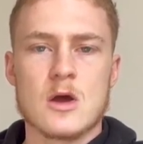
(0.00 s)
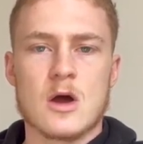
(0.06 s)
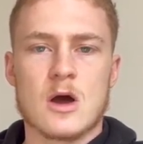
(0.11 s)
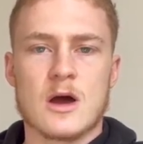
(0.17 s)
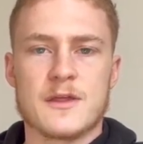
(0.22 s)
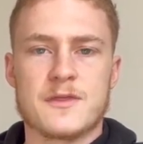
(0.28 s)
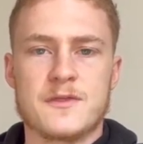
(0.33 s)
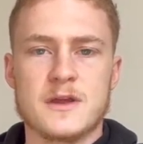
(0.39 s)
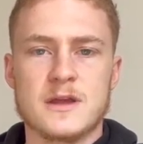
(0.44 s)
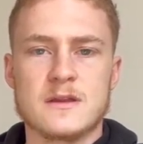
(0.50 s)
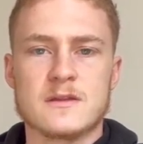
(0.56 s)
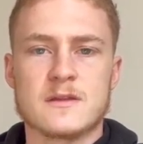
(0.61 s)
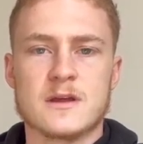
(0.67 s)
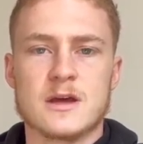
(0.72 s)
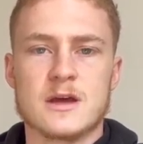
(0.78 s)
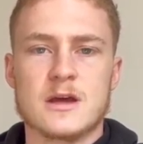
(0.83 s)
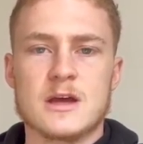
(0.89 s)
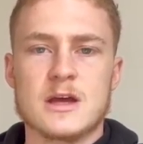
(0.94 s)
I think
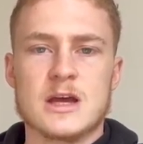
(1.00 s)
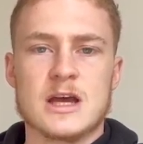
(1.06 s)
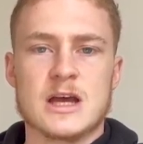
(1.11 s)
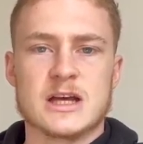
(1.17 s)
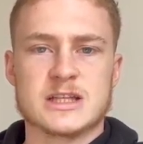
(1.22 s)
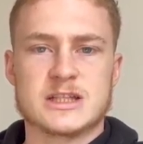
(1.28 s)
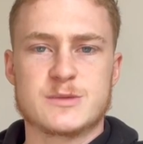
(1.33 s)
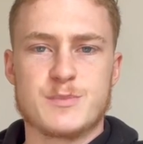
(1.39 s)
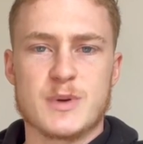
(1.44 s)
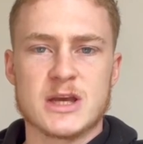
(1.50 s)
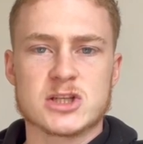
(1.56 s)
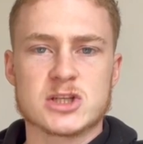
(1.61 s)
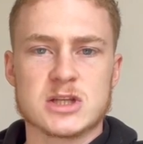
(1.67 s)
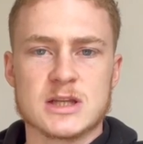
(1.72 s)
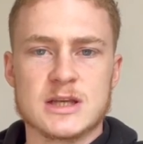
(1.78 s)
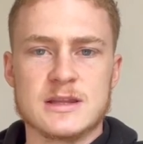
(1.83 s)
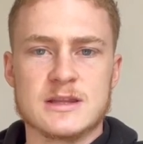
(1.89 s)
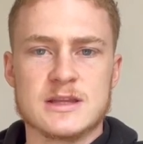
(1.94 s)
that
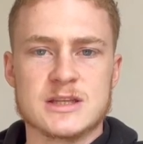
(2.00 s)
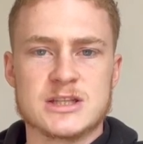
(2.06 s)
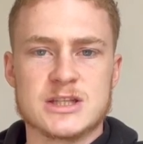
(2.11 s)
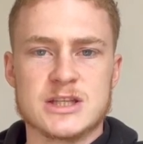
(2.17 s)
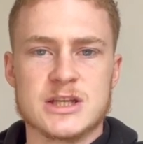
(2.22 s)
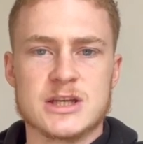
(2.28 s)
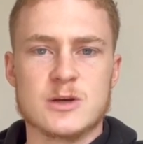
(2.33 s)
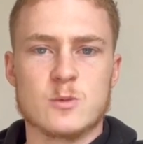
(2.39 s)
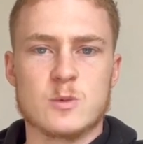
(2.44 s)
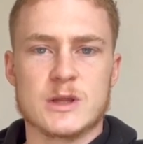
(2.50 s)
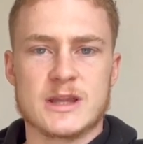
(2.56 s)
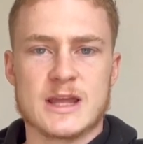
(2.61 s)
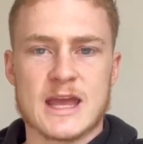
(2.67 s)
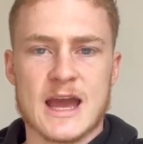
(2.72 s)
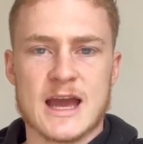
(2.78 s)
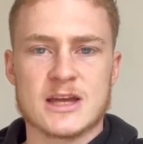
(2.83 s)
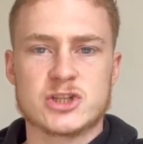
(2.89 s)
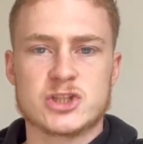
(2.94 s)
especially this year with
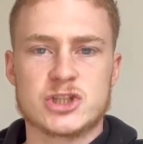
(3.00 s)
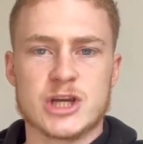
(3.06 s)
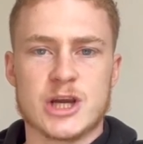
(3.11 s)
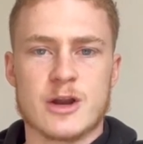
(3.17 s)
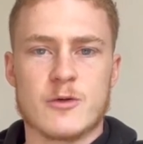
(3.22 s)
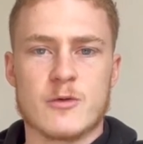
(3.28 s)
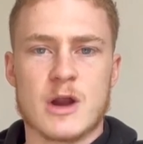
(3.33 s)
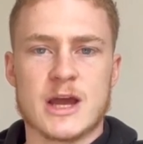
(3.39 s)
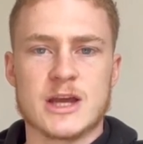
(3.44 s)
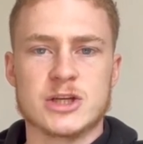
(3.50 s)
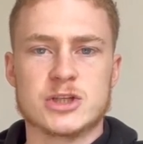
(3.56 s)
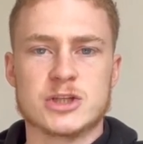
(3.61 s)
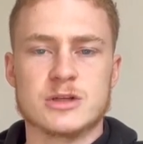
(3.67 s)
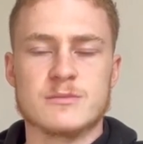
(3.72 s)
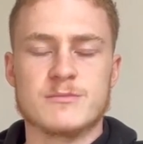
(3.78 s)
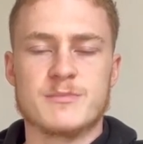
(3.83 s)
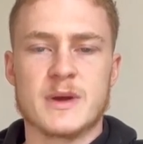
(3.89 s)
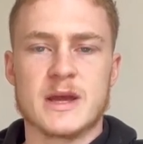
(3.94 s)
cash
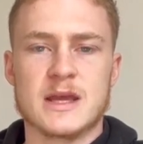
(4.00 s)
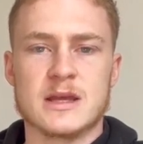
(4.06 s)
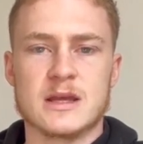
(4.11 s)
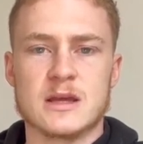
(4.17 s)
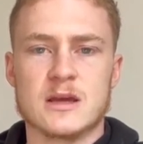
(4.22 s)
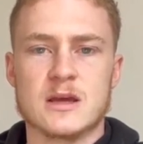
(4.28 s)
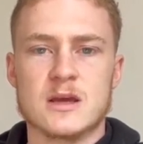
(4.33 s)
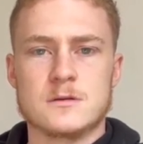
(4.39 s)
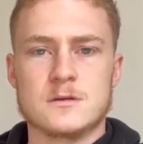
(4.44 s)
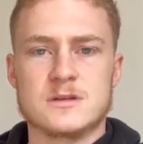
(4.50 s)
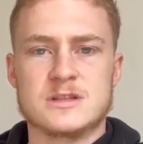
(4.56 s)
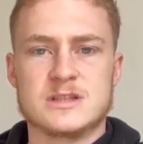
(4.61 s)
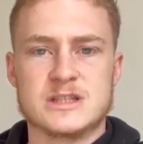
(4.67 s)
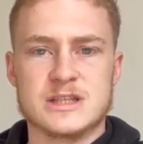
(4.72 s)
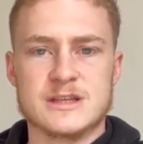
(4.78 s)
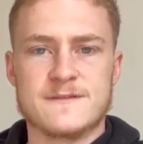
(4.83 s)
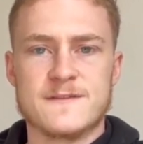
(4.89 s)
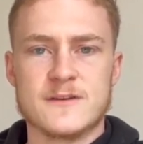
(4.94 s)
generation being
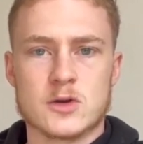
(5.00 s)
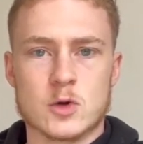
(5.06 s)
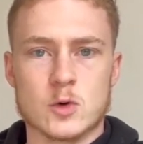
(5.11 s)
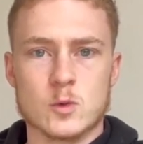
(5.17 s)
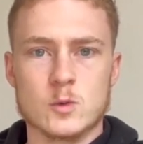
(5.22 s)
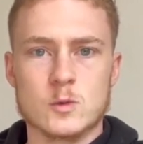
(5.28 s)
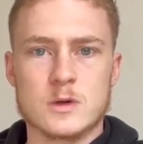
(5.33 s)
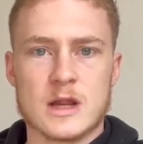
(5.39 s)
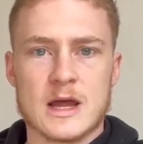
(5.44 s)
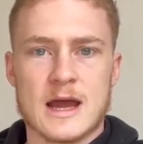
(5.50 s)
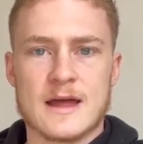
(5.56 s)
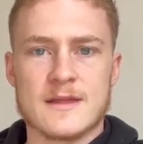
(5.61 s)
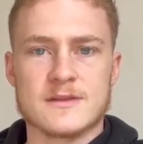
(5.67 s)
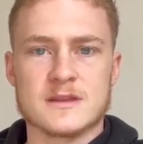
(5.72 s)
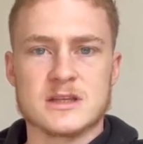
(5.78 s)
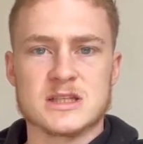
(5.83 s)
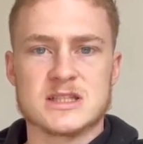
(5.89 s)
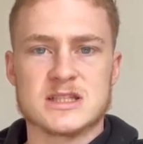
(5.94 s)
difficult
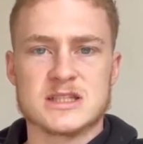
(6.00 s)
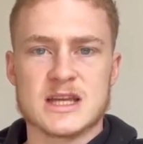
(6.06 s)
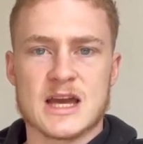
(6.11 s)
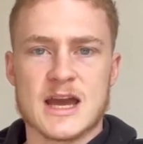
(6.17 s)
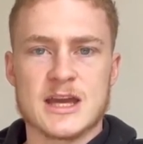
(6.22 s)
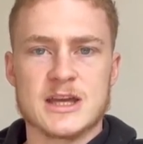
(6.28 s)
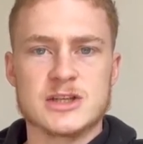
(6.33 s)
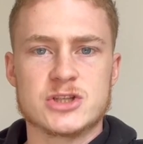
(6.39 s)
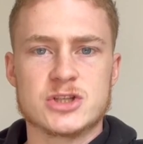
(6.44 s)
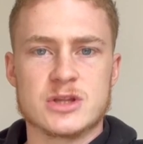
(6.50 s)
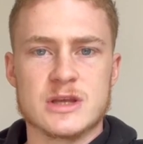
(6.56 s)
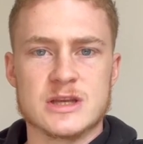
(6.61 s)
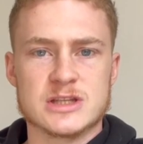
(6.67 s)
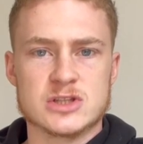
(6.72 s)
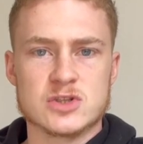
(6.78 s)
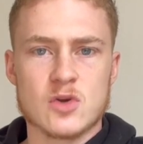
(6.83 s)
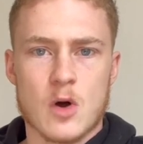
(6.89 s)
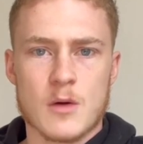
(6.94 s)
at this stage,
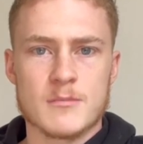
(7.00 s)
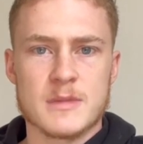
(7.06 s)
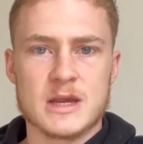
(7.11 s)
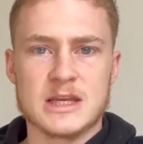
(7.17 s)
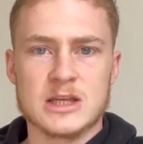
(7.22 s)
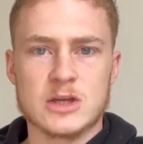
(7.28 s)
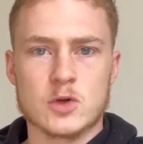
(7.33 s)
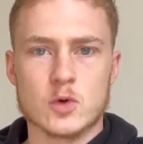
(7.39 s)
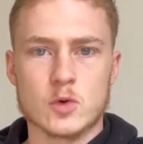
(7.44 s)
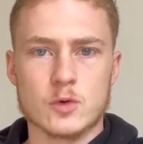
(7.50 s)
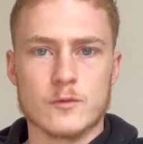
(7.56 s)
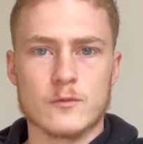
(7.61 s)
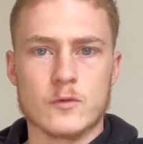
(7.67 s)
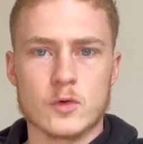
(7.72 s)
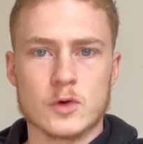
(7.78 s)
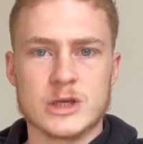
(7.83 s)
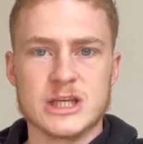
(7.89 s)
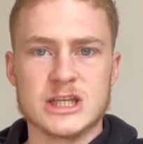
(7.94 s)
there's not many good
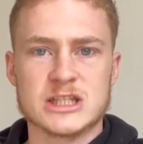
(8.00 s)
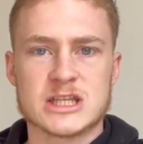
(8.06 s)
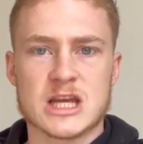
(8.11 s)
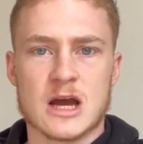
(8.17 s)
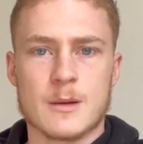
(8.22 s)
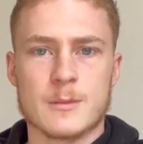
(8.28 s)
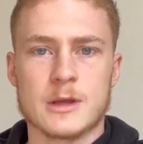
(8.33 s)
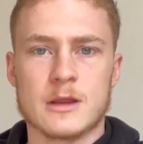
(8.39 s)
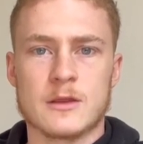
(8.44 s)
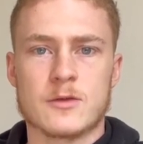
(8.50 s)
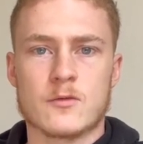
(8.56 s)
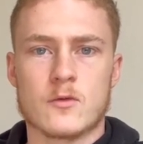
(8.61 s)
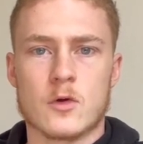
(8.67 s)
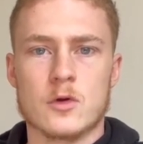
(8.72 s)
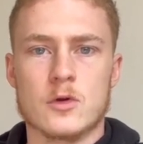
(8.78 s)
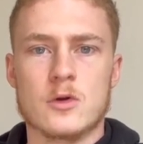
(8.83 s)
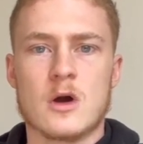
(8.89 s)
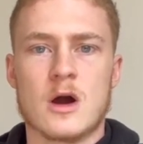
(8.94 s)
rookies coming
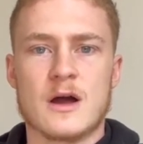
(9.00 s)
through.